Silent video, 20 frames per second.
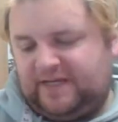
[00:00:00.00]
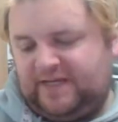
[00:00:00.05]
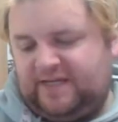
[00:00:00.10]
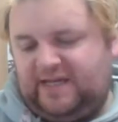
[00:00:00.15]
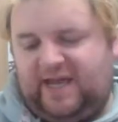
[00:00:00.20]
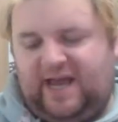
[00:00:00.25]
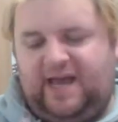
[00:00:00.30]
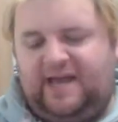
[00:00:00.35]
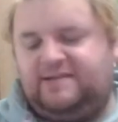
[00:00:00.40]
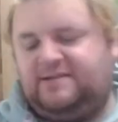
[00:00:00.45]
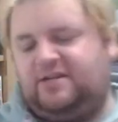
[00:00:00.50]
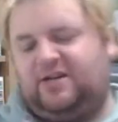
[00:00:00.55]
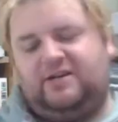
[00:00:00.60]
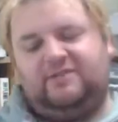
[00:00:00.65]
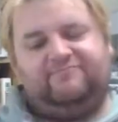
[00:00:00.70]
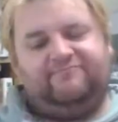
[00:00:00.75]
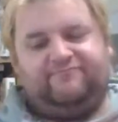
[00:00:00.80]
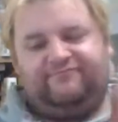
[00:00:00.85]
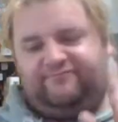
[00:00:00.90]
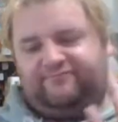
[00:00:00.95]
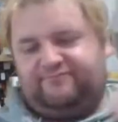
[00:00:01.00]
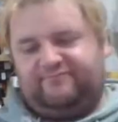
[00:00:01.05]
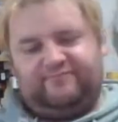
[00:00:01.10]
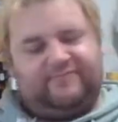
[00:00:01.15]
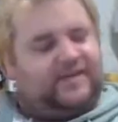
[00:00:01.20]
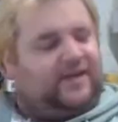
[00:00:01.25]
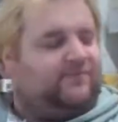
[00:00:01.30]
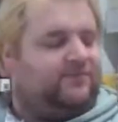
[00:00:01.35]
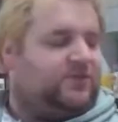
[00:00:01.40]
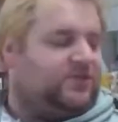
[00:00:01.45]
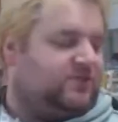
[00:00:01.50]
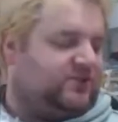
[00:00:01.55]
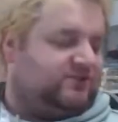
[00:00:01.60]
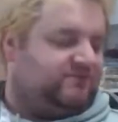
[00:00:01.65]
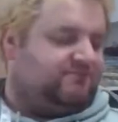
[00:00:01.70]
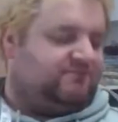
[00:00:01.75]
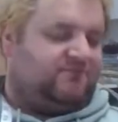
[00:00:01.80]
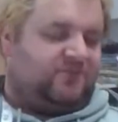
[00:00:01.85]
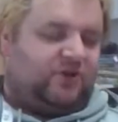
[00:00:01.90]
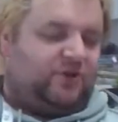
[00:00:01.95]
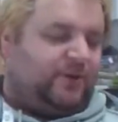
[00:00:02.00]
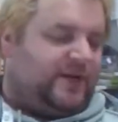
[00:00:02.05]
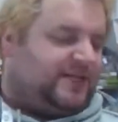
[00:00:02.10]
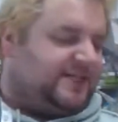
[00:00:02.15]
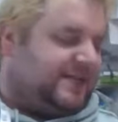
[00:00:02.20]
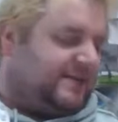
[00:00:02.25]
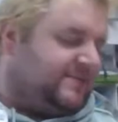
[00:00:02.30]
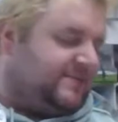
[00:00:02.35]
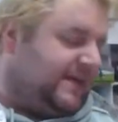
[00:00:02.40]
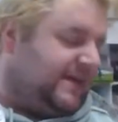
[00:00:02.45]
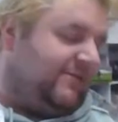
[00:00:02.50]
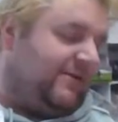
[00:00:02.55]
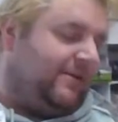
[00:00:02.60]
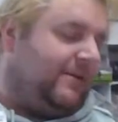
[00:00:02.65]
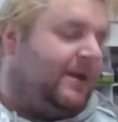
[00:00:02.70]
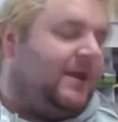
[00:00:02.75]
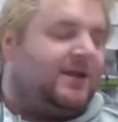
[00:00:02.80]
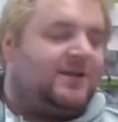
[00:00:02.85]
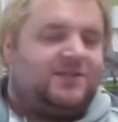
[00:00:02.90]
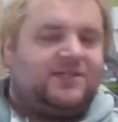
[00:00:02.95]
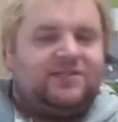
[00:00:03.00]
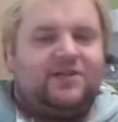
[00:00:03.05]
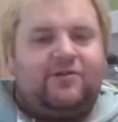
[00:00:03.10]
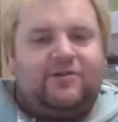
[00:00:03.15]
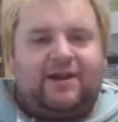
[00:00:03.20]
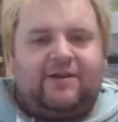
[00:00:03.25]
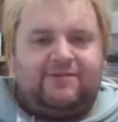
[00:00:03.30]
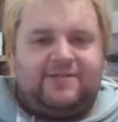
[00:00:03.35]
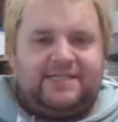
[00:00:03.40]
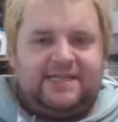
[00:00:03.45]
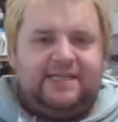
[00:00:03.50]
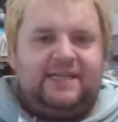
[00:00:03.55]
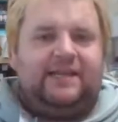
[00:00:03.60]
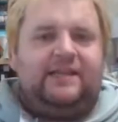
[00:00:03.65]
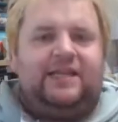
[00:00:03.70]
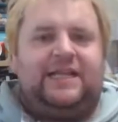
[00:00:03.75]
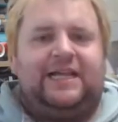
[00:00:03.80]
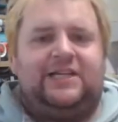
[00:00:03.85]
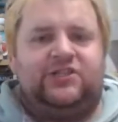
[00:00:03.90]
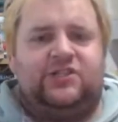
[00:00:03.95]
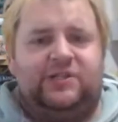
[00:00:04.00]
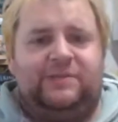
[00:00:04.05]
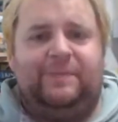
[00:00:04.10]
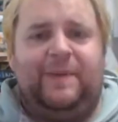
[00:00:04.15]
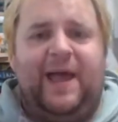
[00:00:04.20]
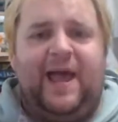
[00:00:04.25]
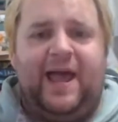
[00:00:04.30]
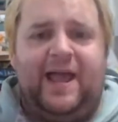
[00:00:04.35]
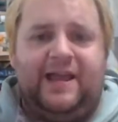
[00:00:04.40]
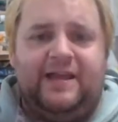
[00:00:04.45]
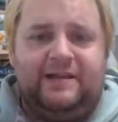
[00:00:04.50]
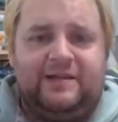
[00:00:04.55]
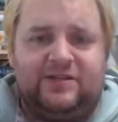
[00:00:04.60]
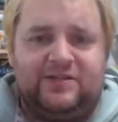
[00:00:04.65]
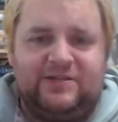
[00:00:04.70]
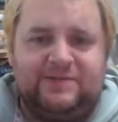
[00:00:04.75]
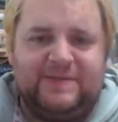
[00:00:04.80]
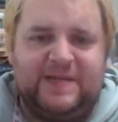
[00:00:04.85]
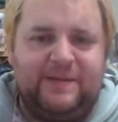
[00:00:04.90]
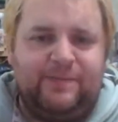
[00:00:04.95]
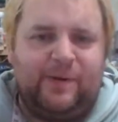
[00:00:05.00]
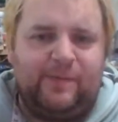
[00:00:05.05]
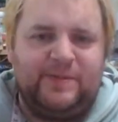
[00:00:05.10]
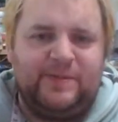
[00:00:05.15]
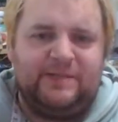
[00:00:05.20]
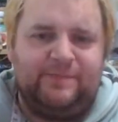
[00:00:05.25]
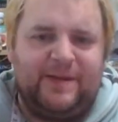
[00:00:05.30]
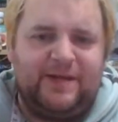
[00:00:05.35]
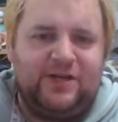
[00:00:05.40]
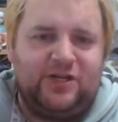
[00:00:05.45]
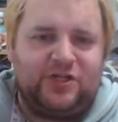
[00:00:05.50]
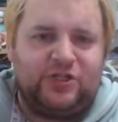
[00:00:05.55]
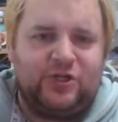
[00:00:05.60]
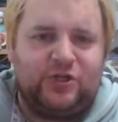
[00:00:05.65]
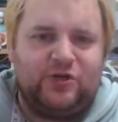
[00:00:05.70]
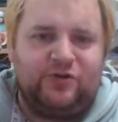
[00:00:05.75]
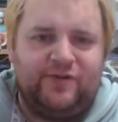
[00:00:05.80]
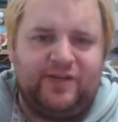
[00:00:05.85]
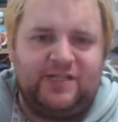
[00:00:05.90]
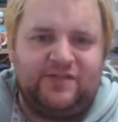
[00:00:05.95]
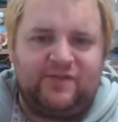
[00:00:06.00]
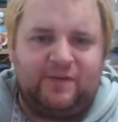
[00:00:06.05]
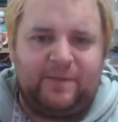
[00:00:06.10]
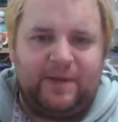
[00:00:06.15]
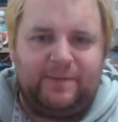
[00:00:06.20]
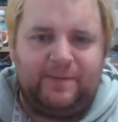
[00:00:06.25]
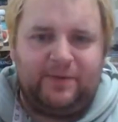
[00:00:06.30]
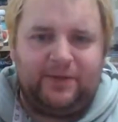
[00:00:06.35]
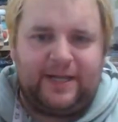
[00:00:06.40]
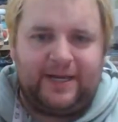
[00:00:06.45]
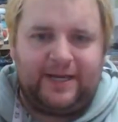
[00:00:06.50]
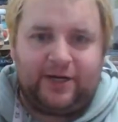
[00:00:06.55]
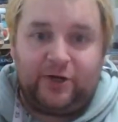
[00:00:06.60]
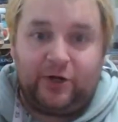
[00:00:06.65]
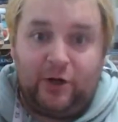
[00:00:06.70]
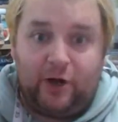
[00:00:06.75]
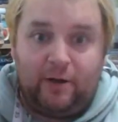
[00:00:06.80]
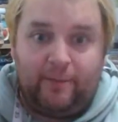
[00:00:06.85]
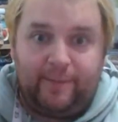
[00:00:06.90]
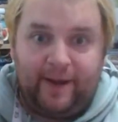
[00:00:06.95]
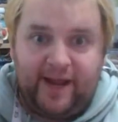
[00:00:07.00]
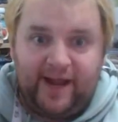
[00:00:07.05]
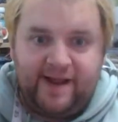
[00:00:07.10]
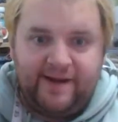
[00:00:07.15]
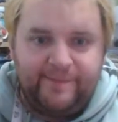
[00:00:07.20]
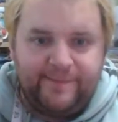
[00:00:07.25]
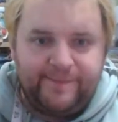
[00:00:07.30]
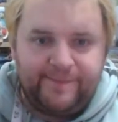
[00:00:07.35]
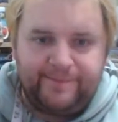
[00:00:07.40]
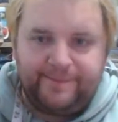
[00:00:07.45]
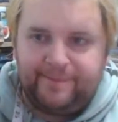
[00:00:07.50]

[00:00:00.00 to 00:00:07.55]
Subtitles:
Yeah, I'm just going to accept to get rid of them. There's no guarantee that they'll actually pay because Depop is a bit notorious for people like not paying.